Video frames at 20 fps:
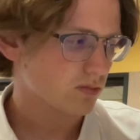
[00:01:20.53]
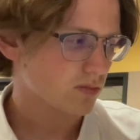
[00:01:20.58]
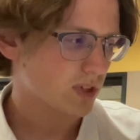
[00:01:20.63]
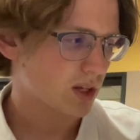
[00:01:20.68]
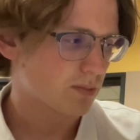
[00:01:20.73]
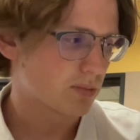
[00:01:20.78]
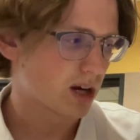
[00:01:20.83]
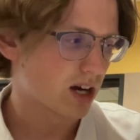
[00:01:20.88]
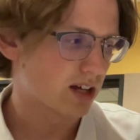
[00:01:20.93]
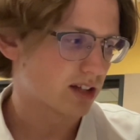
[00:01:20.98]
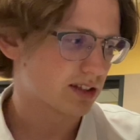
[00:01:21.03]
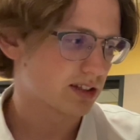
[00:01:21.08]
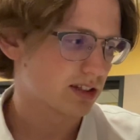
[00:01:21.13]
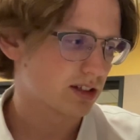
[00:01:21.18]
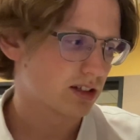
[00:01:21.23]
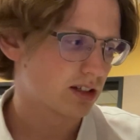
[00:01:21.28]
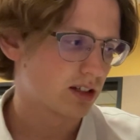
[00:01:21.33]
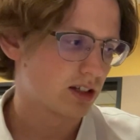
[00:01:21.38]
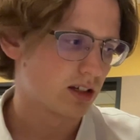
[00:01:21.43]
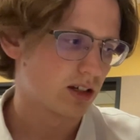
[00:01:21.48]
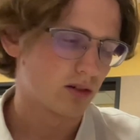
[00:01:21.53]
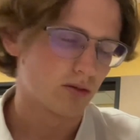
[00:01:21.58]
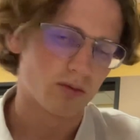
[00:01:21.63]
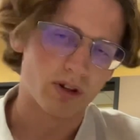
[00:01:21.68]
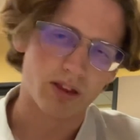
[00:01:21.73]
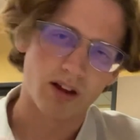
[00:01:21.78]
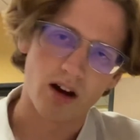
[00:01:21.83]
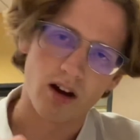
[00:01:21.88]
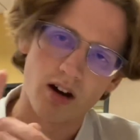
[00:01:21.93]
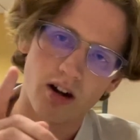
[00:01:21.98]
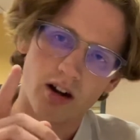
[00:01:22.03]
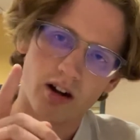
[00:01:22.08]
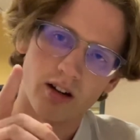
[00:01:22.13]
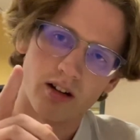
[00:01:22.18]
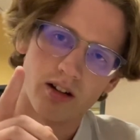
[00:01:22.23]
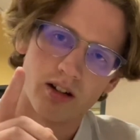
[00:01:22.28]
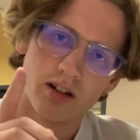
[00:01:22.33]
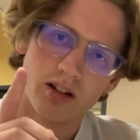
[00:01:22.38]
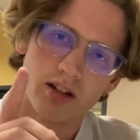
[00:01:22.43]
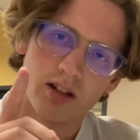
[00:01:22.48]
but with our
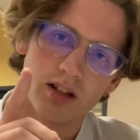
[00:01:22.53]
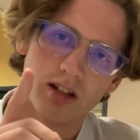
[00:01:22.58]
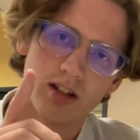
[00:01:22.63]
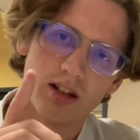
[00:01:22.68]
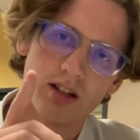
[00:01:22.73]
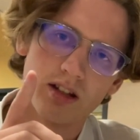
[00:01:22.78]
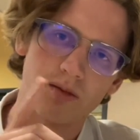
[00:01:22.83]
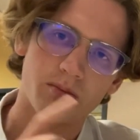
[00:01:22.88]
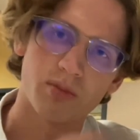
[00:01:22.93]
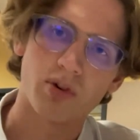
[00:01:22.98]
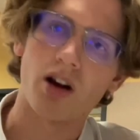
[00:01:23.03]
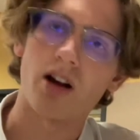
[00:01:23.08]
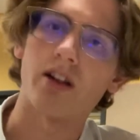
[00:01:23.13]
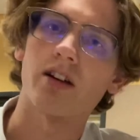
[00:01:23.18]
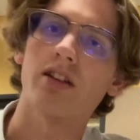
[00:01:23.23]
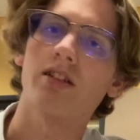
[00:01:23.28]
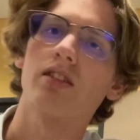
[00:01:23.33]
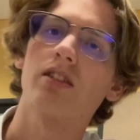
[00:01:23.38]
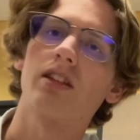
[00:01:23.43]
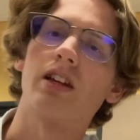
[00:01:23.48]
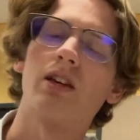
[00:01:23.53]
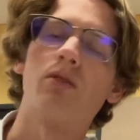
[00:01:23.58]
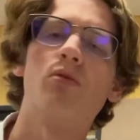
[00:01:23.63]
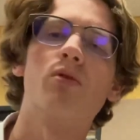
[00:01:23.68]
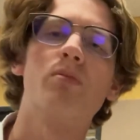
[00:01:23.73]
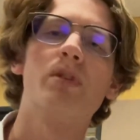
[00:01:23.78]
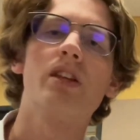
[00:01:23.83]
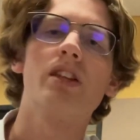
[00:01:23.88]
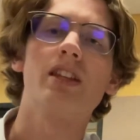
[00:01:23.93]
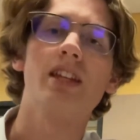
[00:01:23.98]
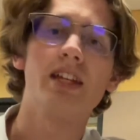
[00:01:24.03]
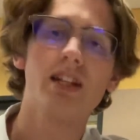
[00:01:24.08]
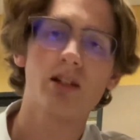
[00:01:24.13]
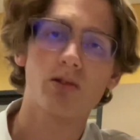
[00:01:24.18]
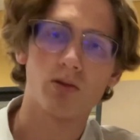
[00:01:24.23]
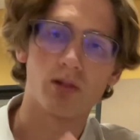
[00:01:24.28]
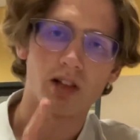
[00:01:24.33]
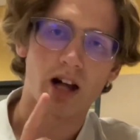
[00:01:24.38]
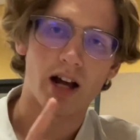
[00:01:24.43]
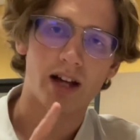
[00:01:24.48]
product it will be the
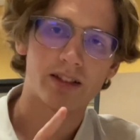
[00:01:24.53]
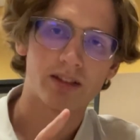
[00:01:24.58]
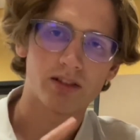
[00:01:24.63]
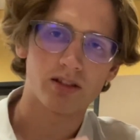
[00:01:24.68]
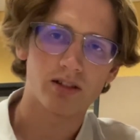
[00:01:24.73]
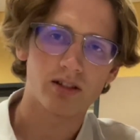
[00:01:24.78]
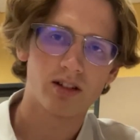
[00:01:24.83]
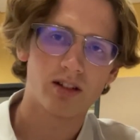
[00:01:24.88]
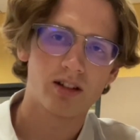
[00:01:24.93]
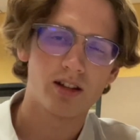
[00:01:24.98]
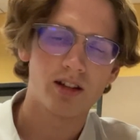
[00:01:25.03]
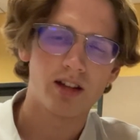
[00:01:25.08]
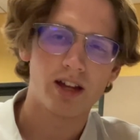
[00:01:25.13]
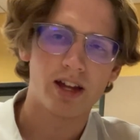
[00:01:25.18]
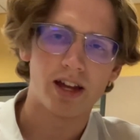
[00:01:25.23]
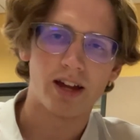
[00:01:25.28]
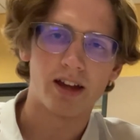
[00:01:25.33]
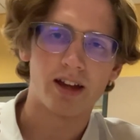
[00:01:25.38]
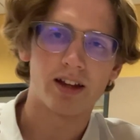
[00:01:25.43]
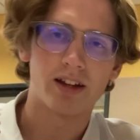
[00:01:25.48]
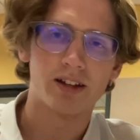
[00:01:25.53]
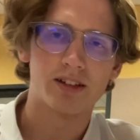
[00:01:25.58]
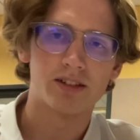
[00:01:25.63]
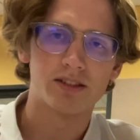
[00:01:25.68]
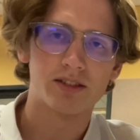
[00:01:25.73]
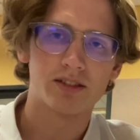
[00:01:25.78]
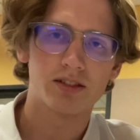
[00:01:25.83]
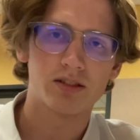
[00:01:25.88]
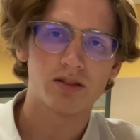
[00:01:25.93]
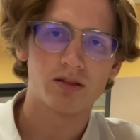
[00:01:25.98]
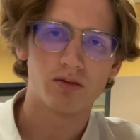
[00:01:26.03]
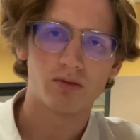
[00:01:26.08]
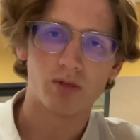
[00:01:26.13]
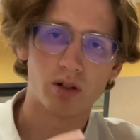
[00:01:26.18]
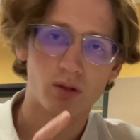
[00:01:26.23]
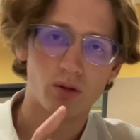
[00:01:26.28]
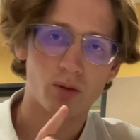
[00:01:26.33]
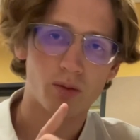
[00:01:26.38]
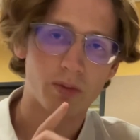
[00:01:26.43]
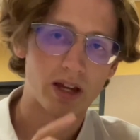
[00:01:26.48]
equalizer, and we
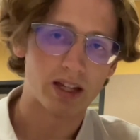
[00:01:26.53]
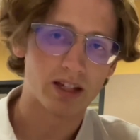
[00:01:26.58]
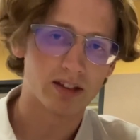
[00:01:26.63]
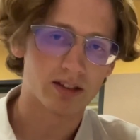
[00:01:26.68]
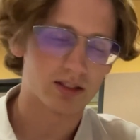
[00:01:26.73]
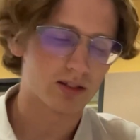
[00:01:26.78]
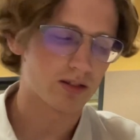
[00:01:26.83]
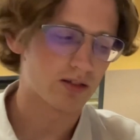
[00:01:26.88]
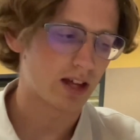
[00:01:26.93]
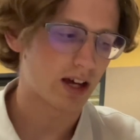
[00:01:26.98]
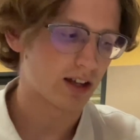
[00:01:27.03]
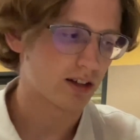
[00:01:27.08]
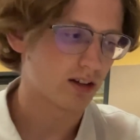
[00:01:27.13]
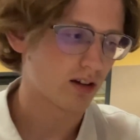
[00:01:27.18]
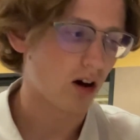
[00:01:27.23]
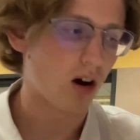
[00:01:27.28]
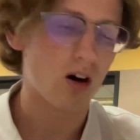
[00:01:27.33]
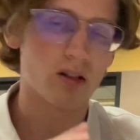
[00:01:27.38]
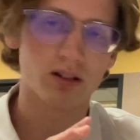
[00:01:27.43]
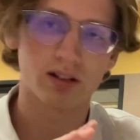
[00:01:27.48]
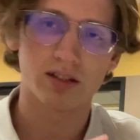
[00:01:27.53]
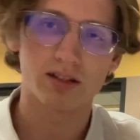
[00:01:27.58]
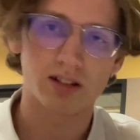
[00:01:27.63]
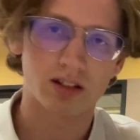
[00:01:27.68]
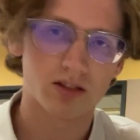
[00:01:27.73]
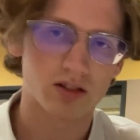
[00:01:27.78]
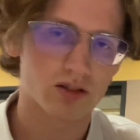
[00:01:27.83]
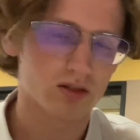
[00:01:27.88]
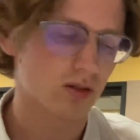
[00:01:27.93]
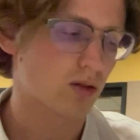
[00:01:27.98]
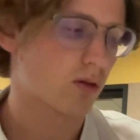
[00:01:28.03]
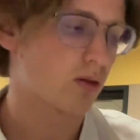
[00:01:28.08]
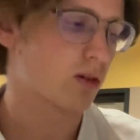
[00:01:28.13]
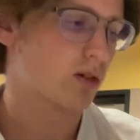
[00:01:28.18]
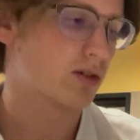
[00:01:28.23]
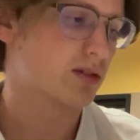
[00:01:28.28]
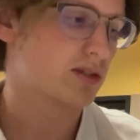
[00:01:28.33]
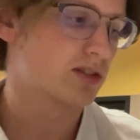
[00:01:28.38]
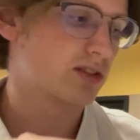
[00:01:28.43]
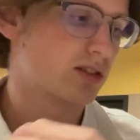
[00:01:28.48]
will make it so that all extension
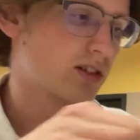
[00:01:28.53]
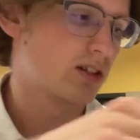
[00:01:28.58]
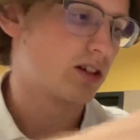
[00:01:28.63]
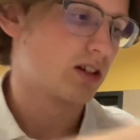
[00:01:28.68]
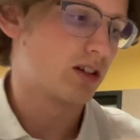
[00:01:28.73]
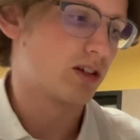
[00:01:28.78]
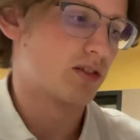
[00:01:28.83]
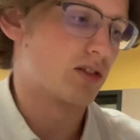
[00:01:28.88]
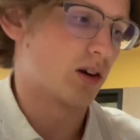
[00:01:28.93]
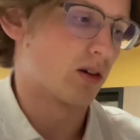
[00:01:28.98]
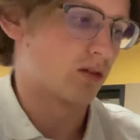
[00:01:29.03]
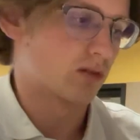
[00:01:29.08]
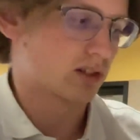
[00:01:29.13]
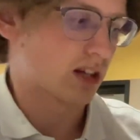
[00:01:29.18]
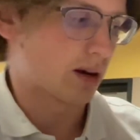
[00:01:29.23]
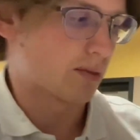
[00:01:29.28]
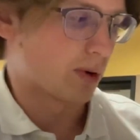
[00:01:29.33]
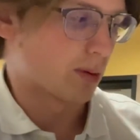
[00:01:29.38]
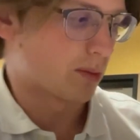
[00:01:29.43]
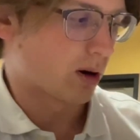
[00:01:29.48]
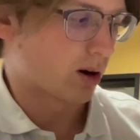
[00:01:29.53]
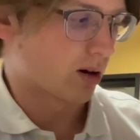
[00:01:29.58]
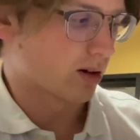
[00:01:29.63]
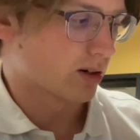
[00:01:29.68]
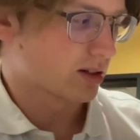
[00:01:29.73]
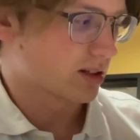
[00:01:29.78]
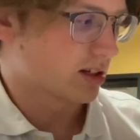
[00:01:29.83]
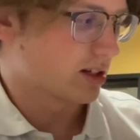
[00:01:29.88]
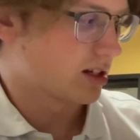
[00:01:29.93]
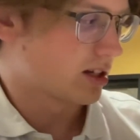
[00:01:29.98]
cords don't come apart.